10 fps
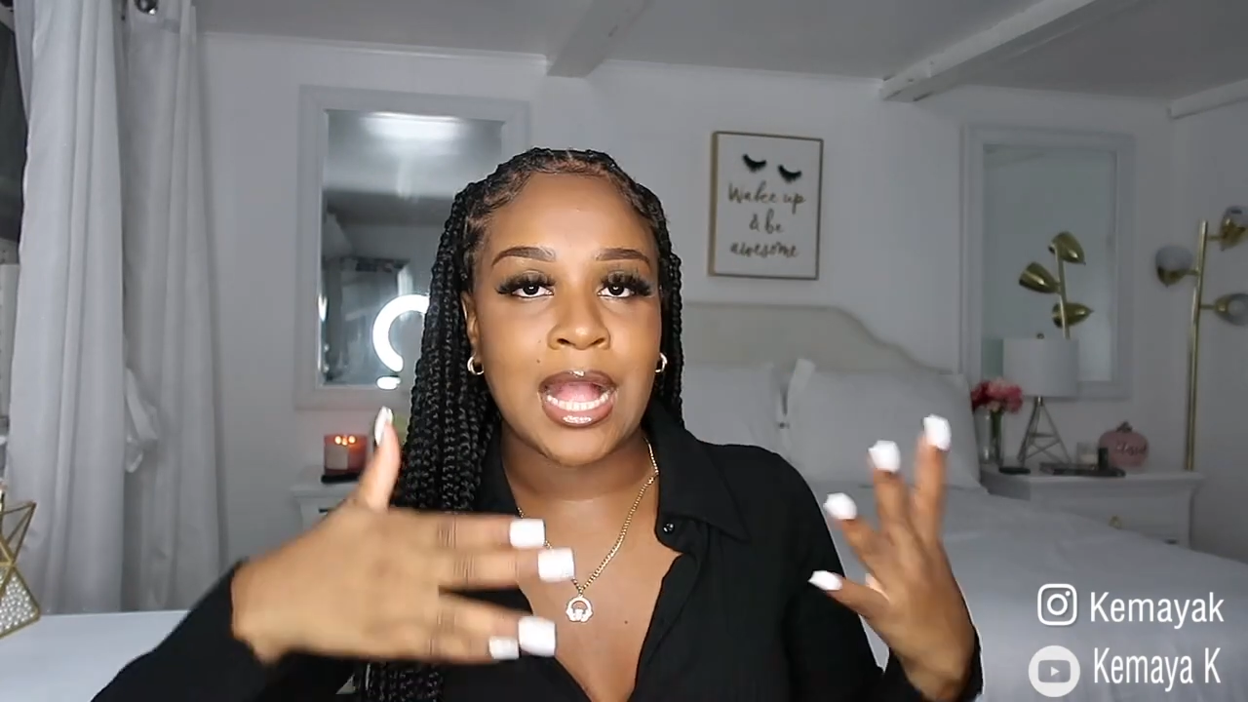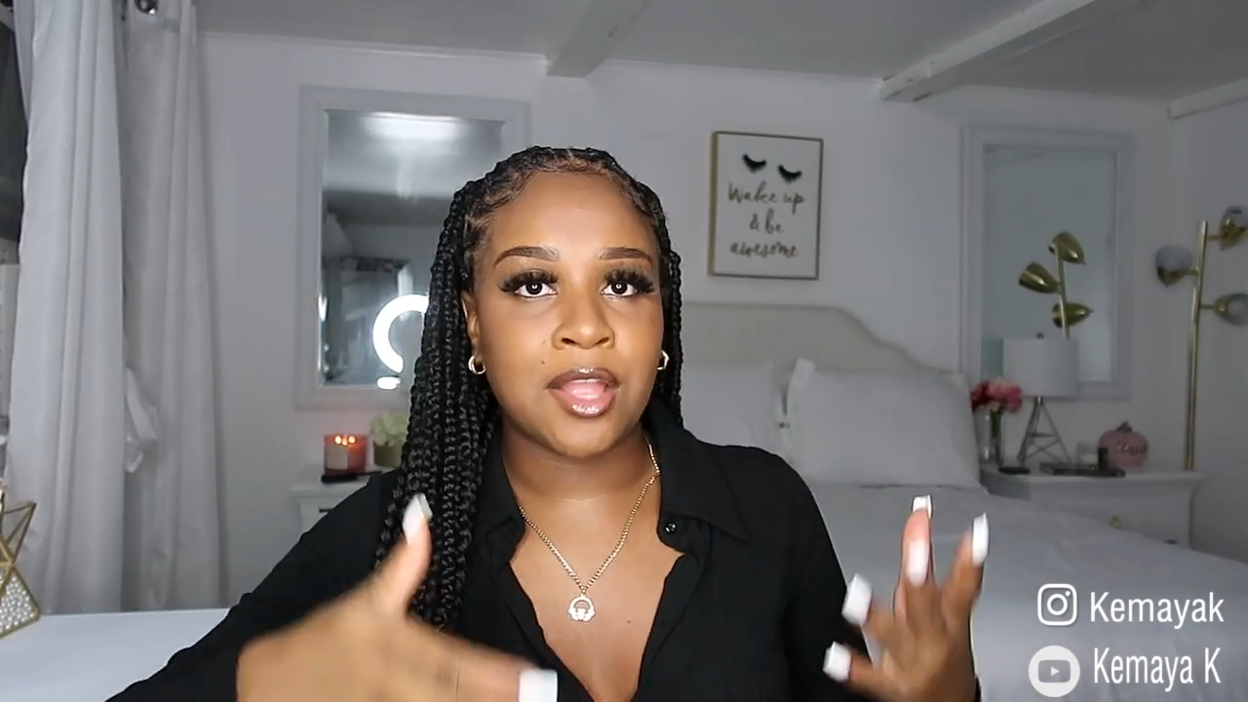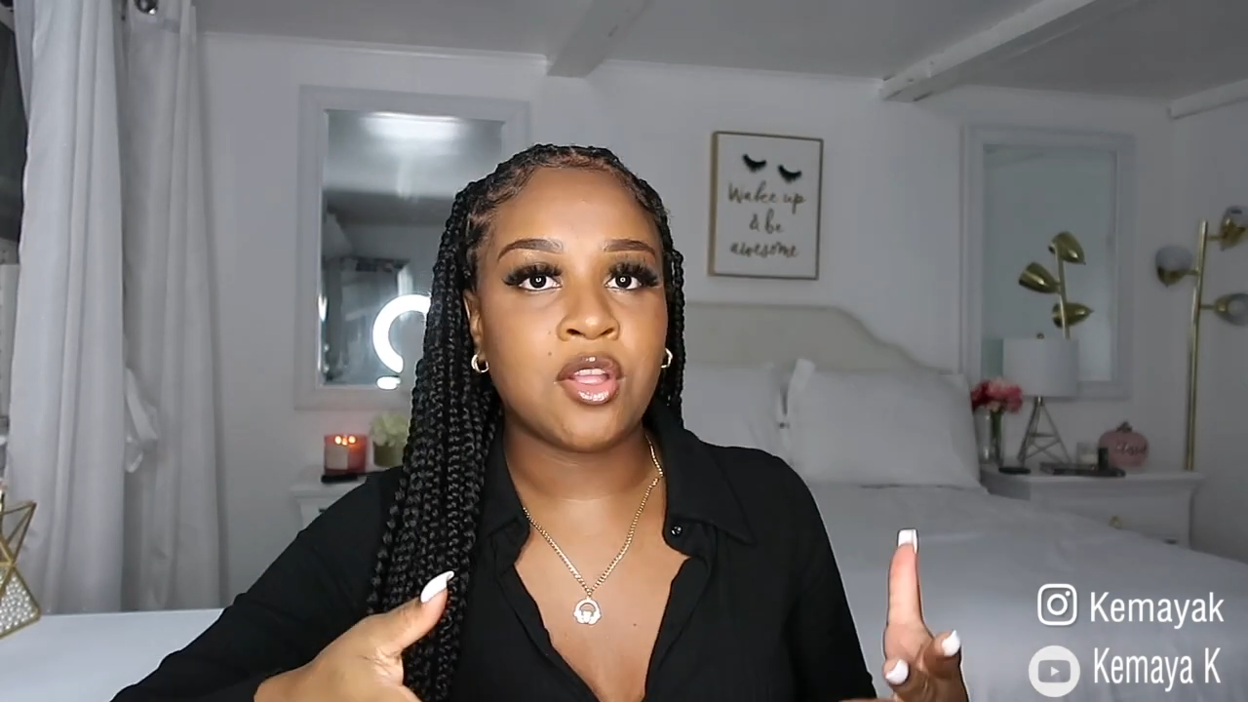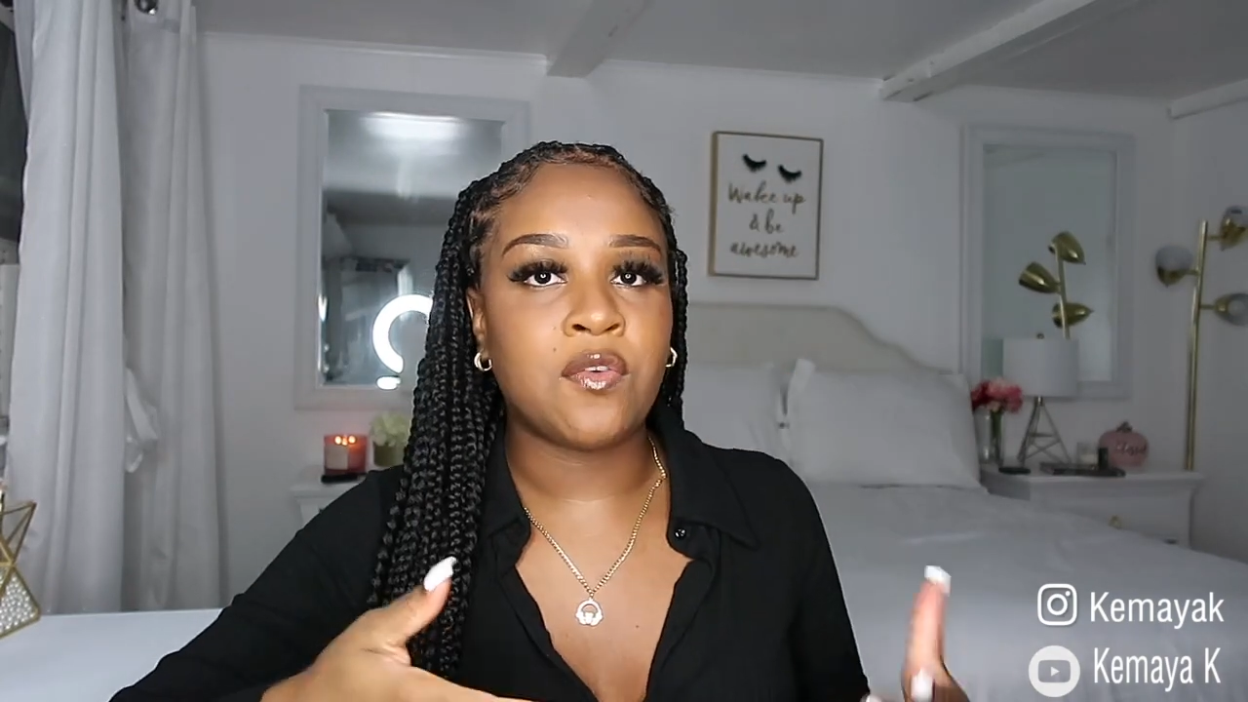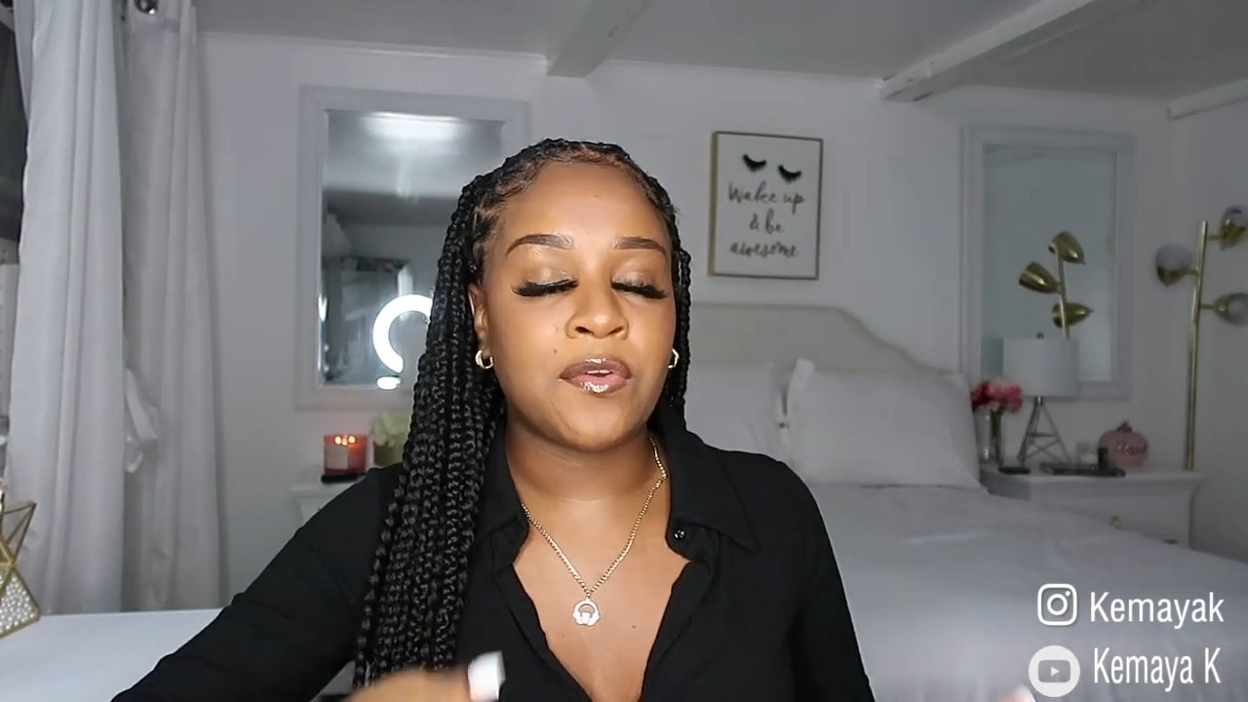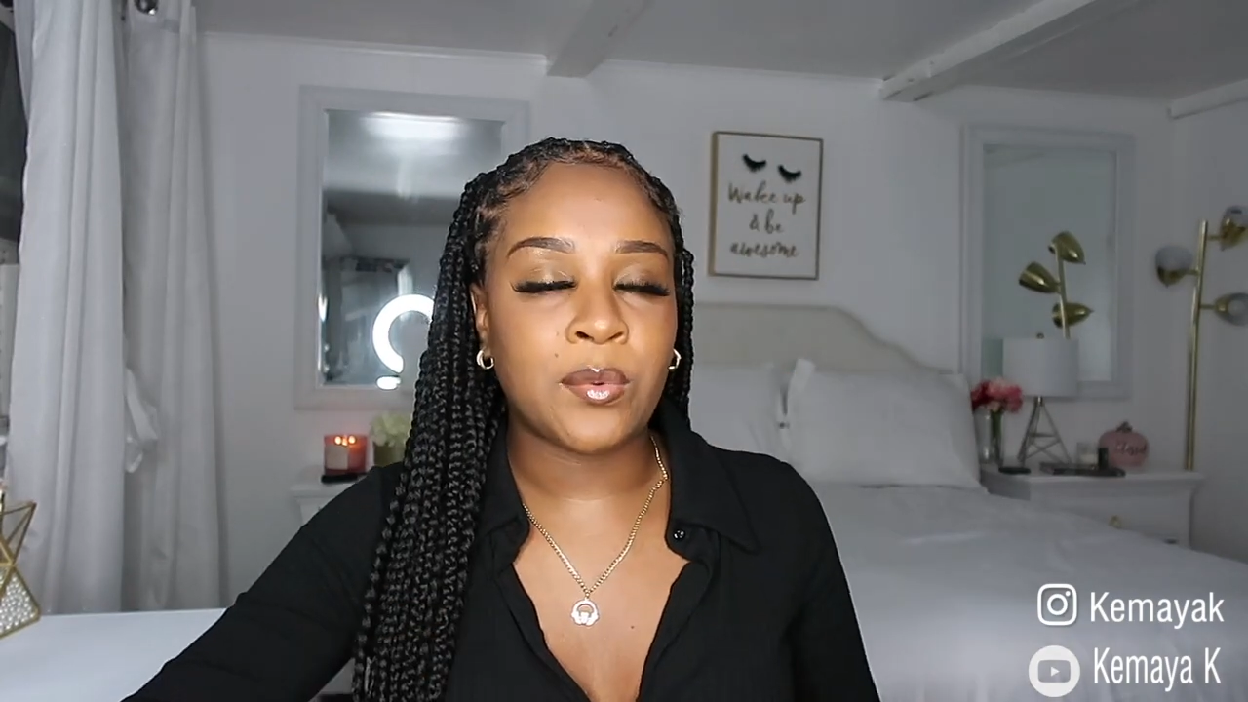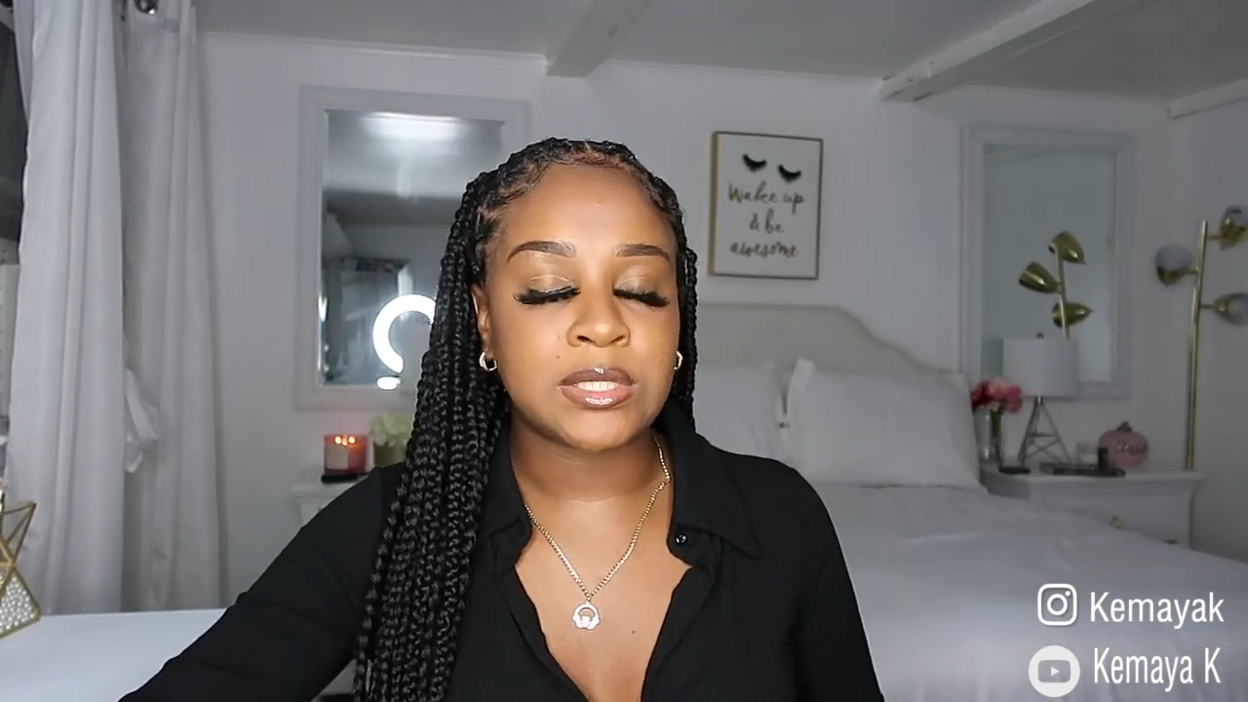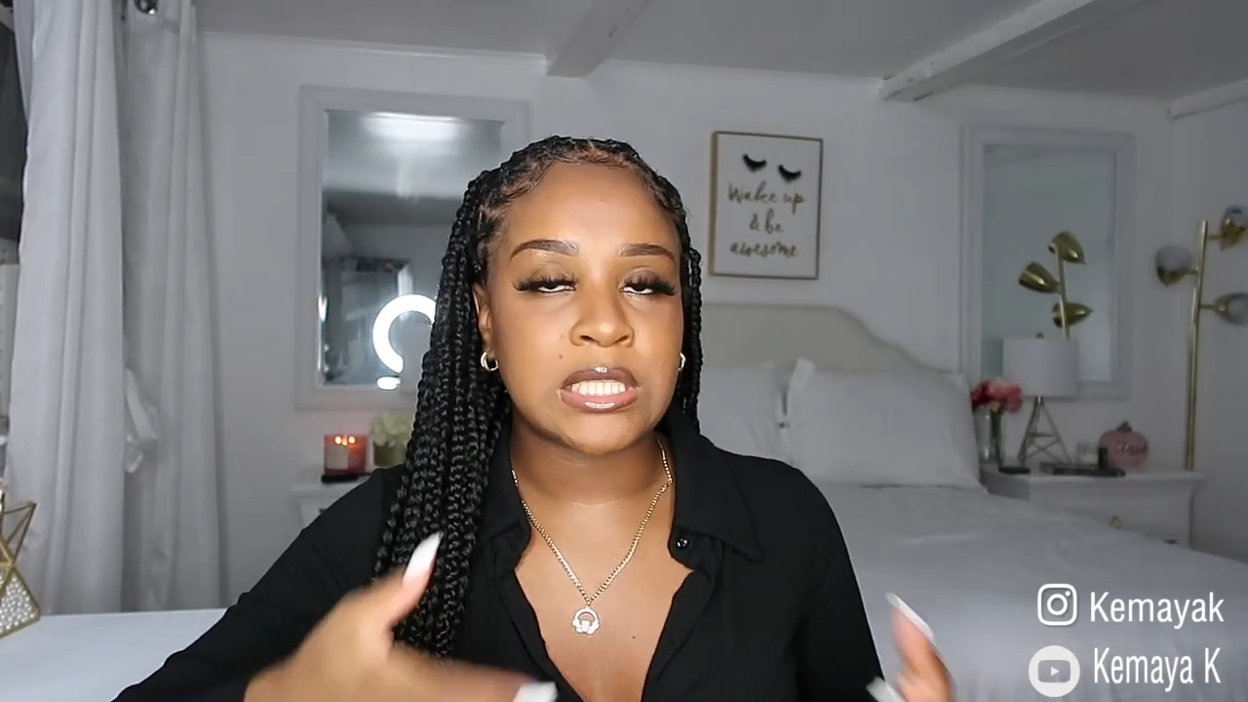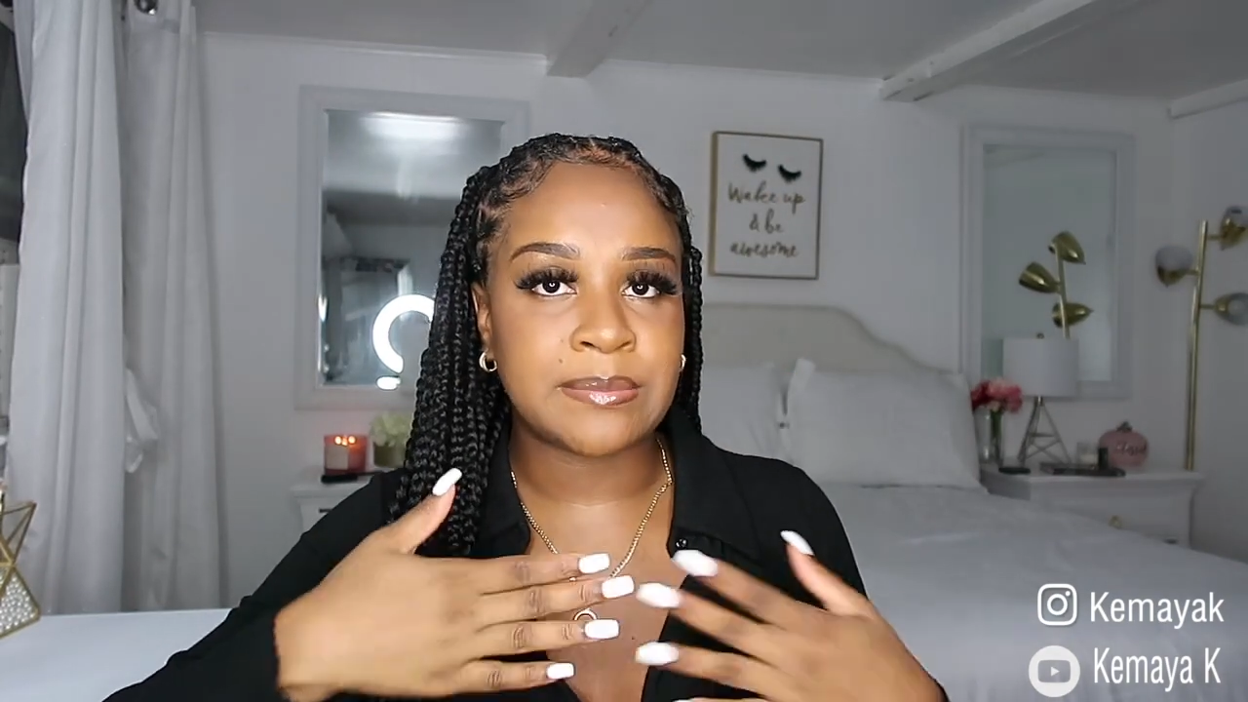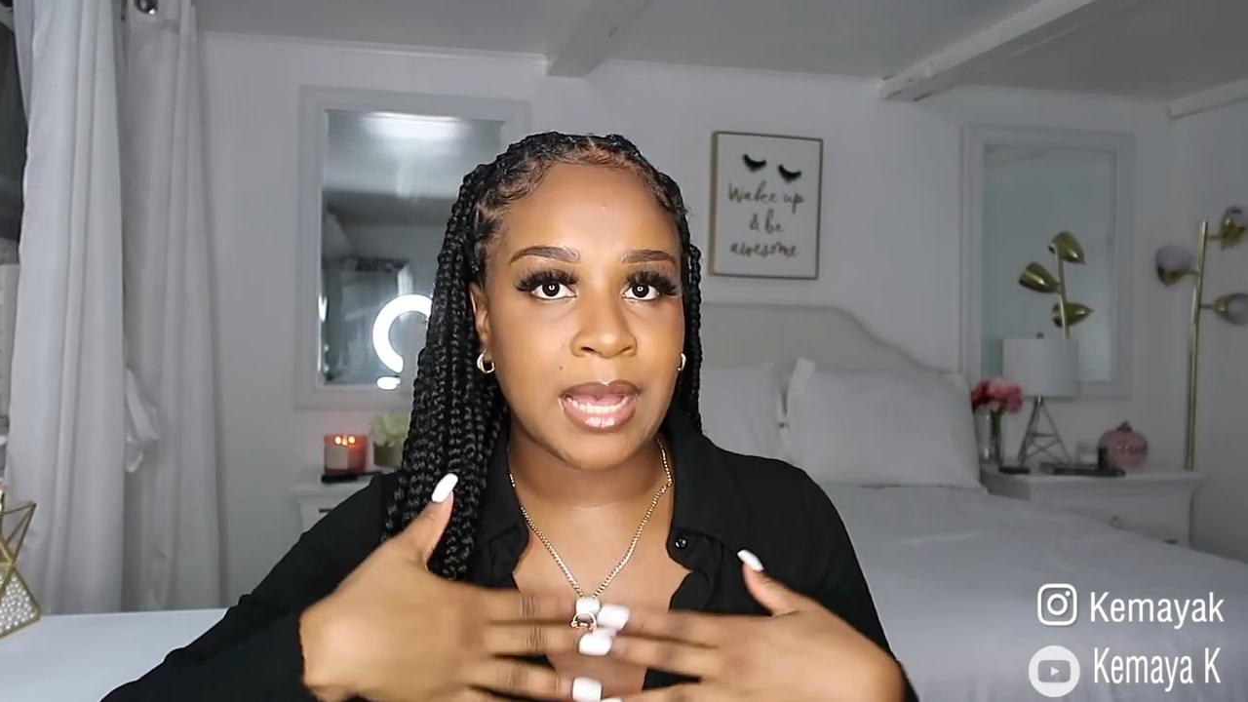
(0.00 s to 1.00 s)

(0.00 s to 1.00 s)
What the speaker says: I don't know if it was just